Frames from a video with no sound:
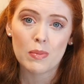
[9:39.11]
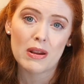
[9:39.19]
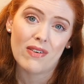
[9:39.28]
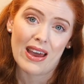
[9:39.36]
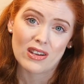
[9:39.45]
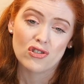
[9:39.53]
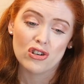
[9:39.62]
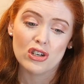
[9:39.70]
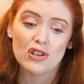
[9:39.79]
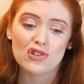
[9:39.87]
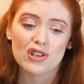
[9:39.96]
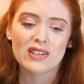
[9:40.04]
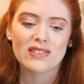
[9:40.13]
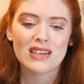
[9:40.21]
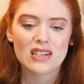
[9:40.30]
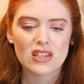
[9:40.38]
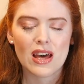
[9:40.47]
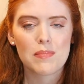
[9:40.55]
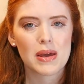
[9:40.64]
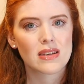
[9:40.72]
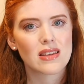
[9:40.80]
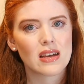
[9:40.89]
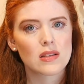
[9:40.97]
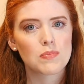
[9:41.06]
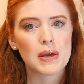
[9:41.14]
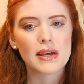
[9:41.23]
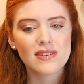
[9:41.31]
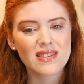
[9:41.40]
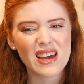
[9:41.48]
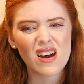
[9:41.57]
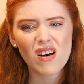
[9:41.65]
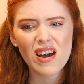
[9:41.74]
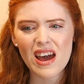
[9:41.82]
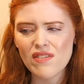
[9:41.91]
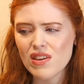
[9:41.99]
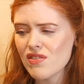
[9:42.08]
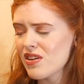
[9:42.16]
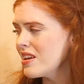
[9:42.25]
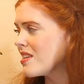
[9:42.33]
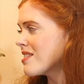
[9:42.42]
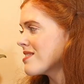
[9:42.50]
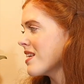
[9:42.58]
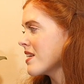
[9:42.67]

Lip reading: bit of extra nutrients into their mixes because they are heavy feeders.